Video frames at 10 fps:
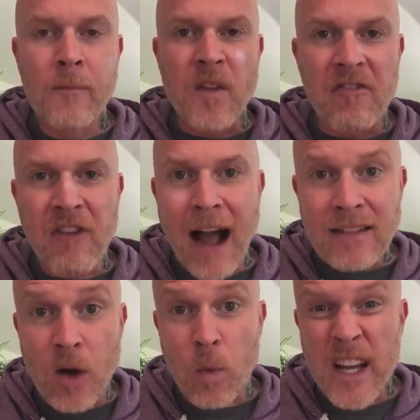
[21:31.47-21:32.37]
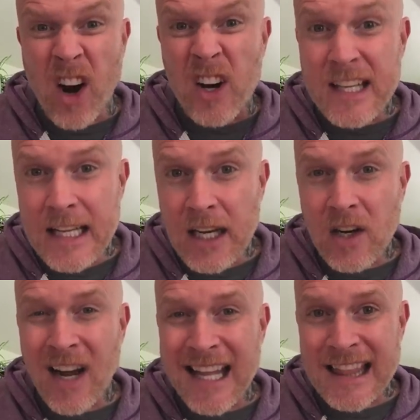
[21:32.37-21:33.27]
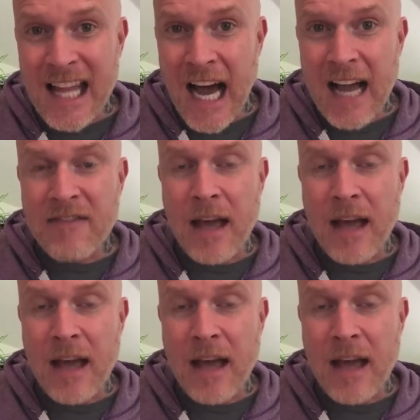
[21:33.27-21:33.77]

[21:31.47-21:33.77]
The fact that we are here, alive,